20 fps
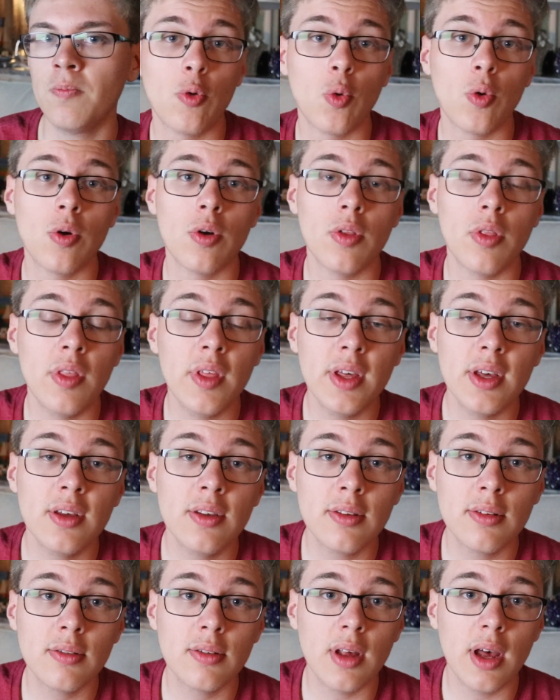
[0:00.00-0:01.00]
For
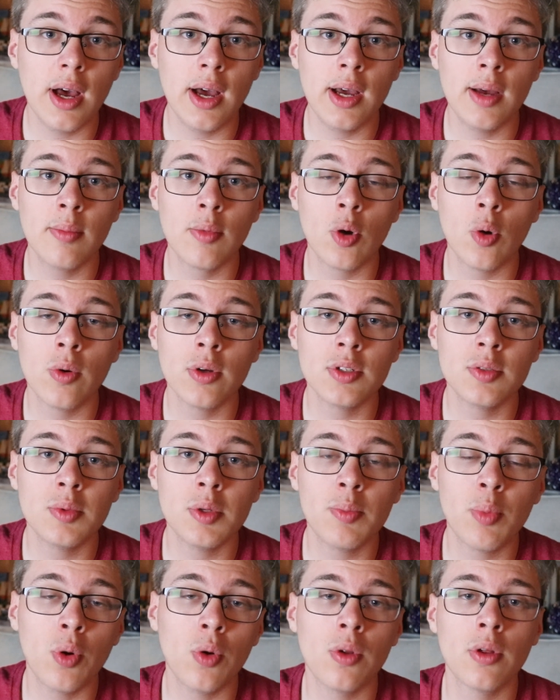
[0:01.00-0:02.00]
this, I'm going to
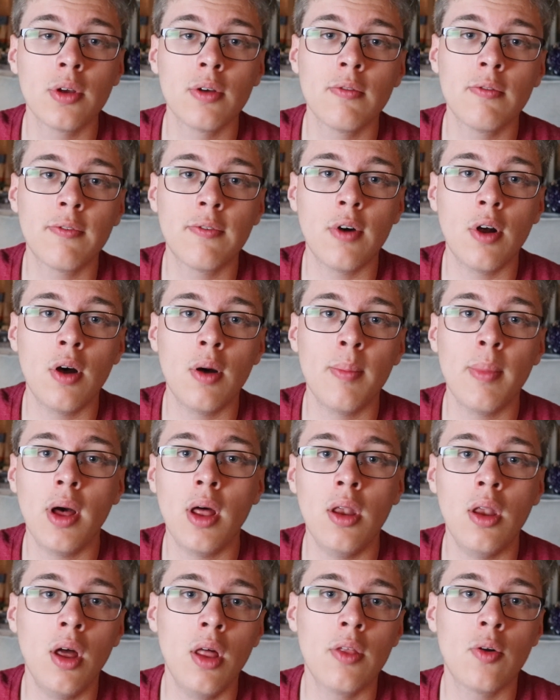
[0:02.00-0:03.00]
be pulling from
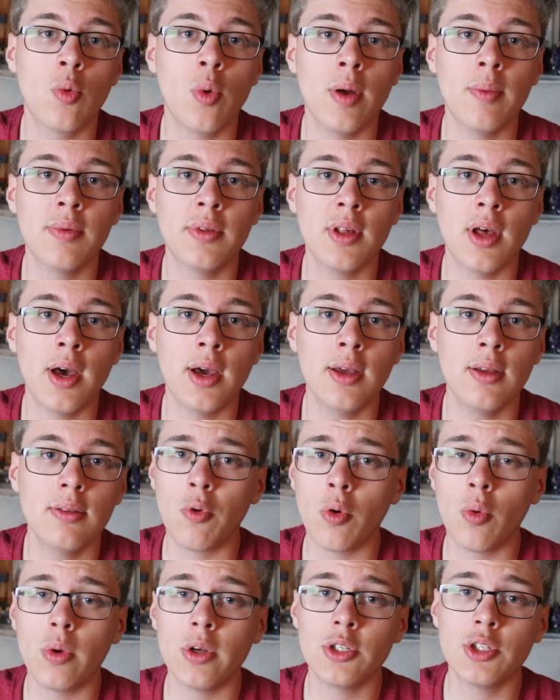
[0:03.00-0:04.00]
another website,
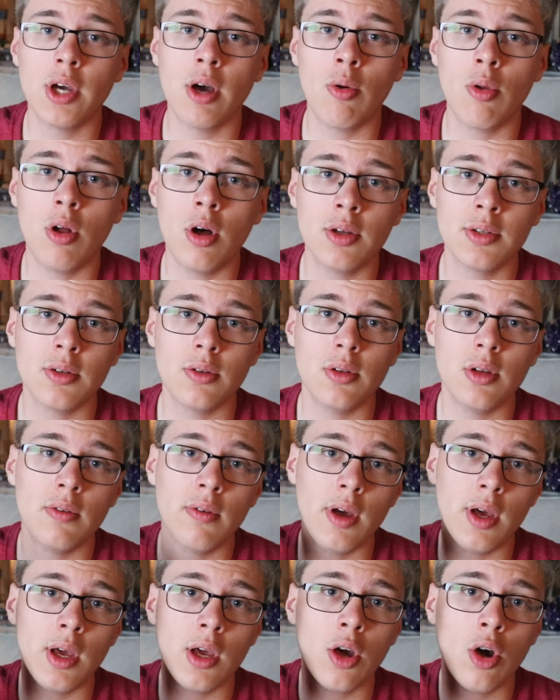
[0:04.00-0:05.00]
for which I will also
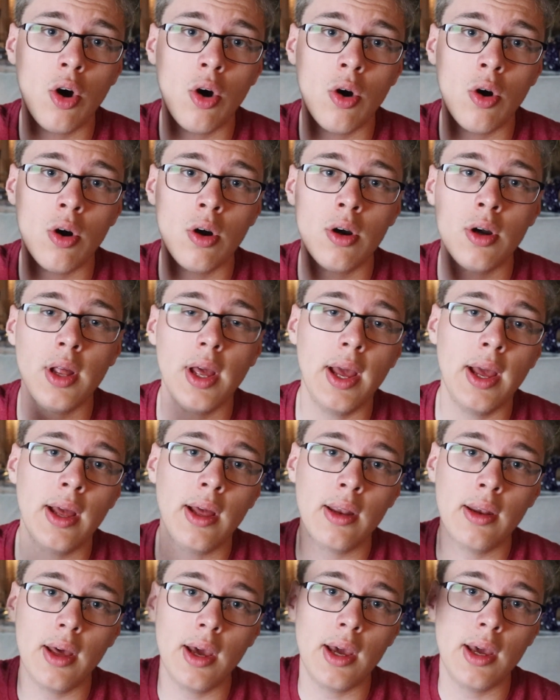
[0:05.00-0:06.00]
leave a card
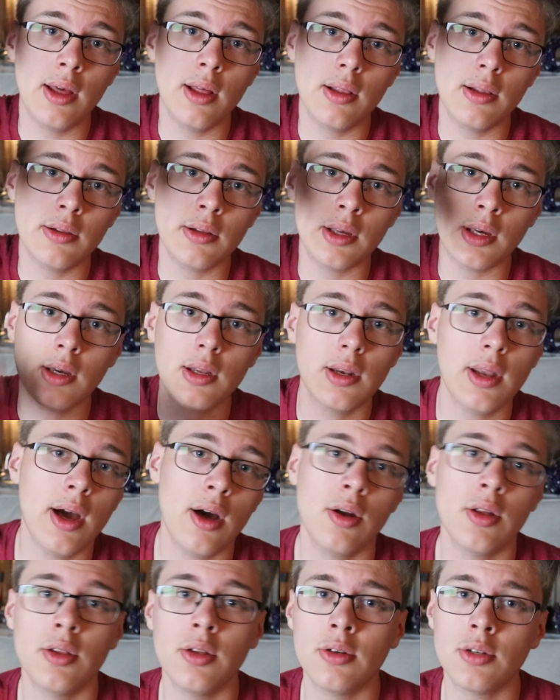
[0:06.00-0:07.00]
and a link
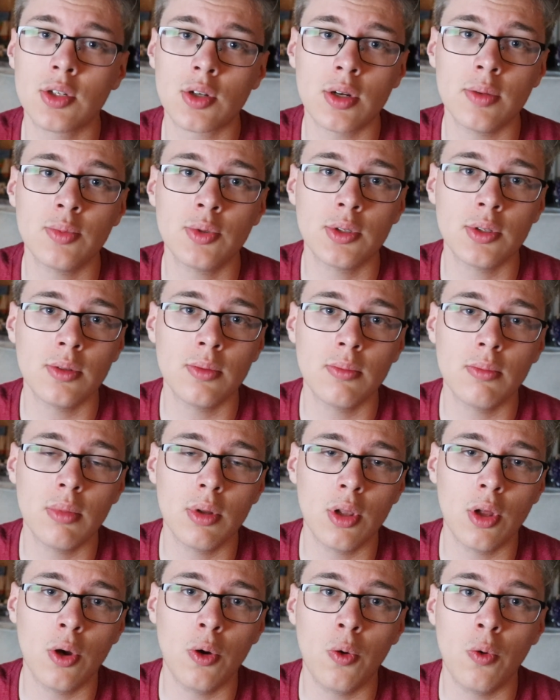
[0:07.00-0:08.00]
down in the description
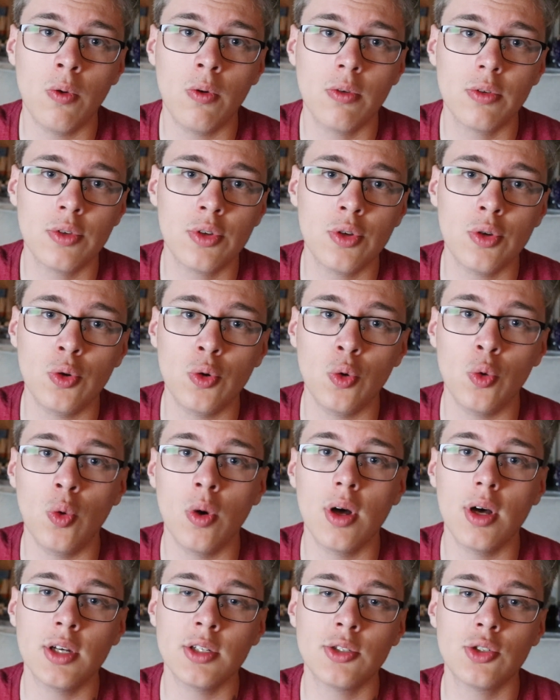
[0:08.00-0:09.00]
below,
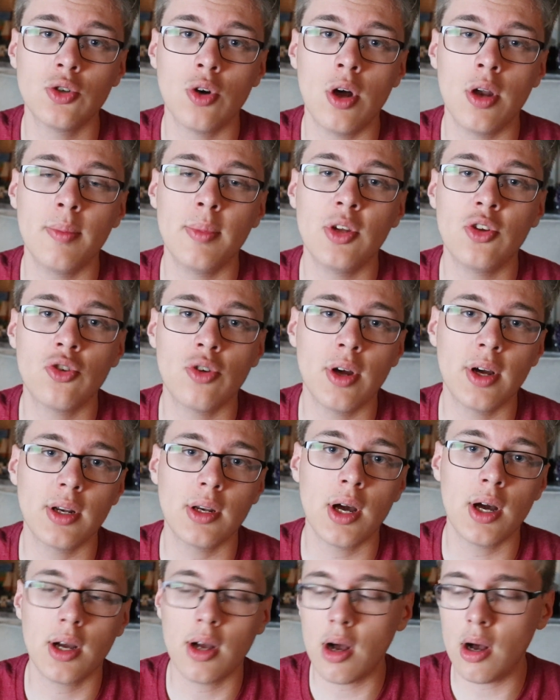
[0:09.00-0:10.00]
to
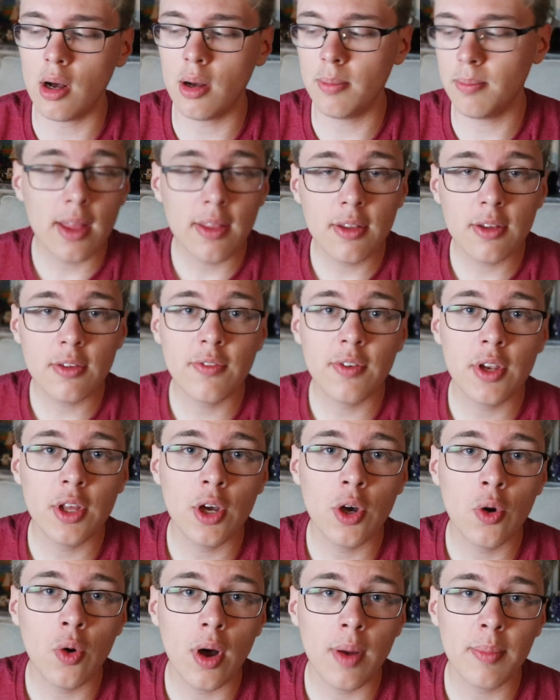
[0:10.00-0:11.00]
astronomytrek.com. In this
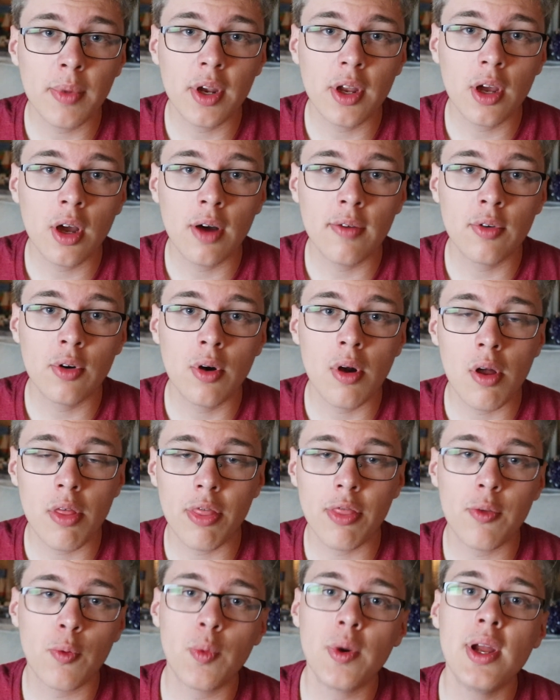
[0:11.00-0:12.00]
video, I'm going to cover
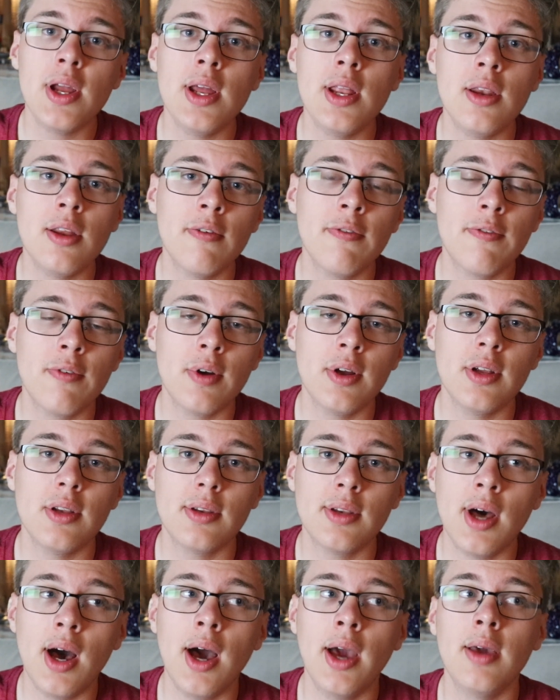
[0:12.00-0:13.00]
3
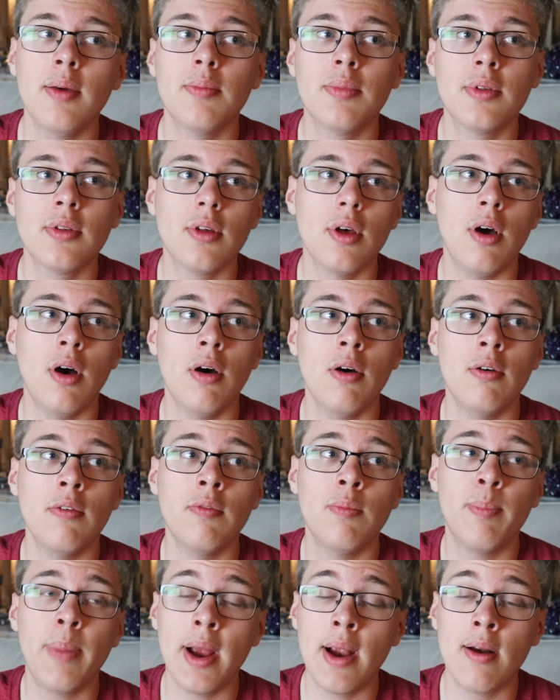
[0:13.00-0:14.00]
different types
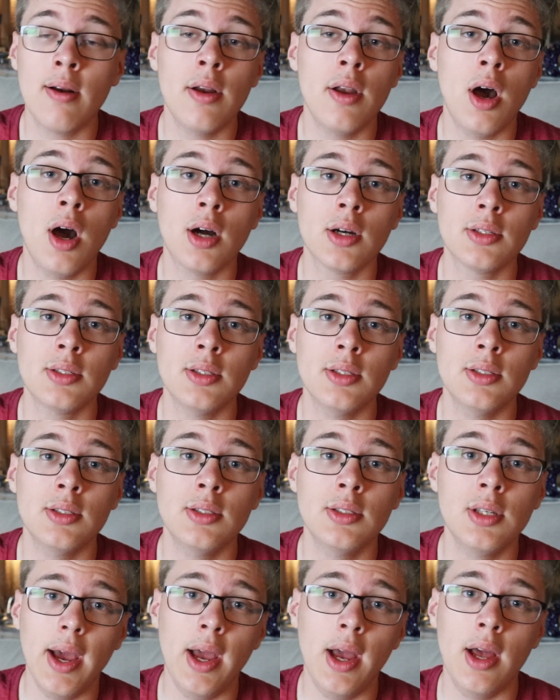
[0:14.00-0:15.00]
of
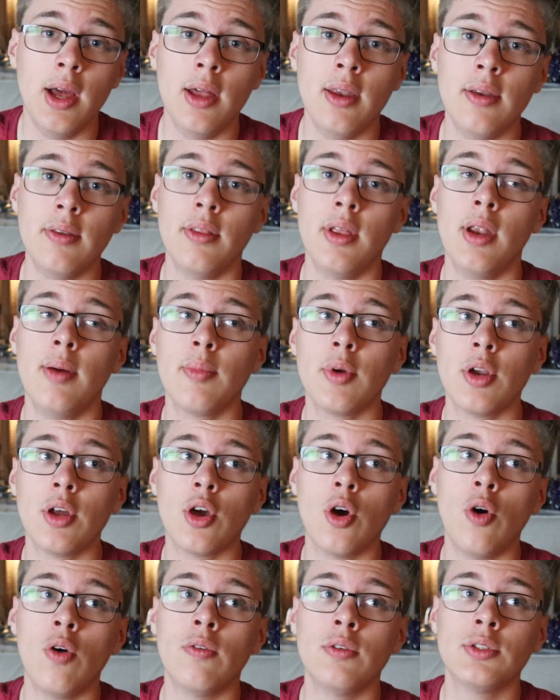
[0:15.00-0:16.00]
paradoxes, and then I'm going to
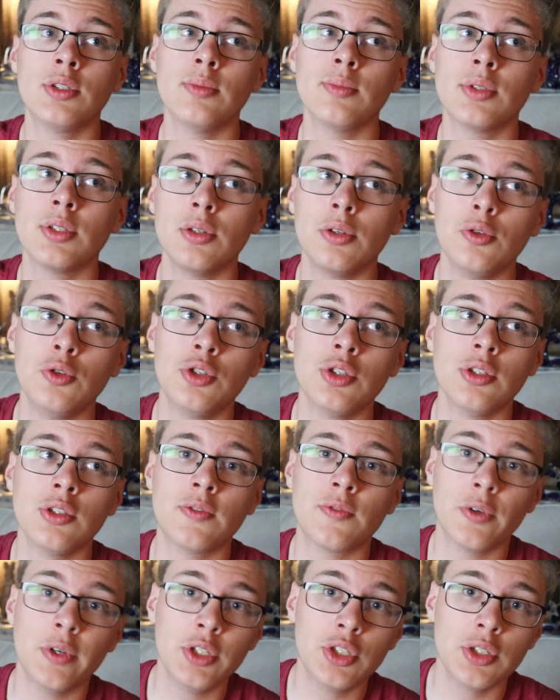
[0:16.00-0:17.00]
go over some solutions
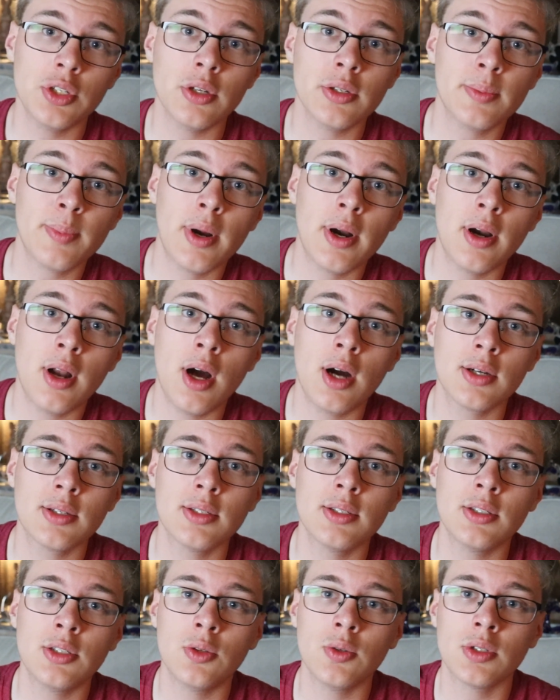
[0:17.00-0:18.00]
for each of those
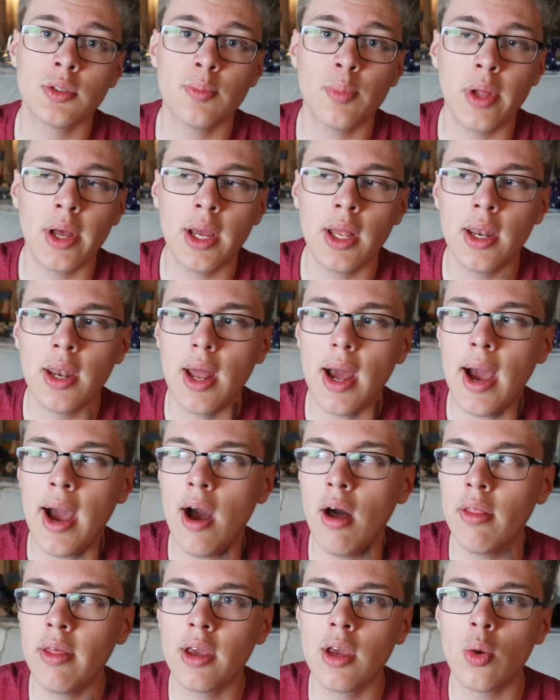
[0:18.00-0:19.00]
paradoxes to explain
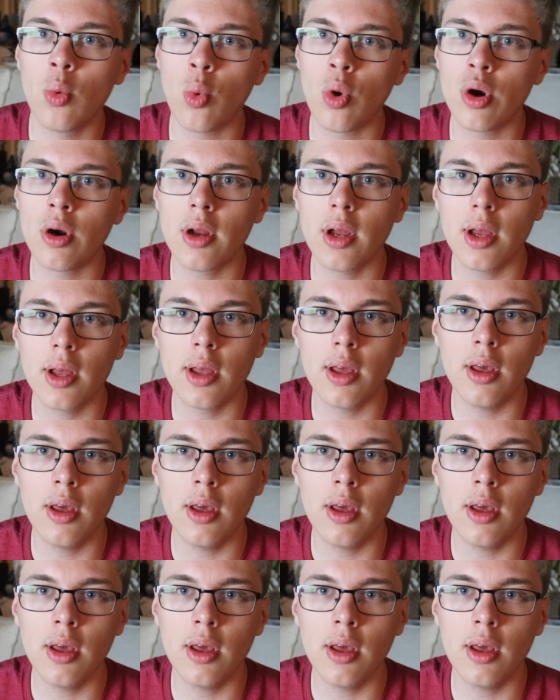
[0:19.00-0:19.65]
how they could work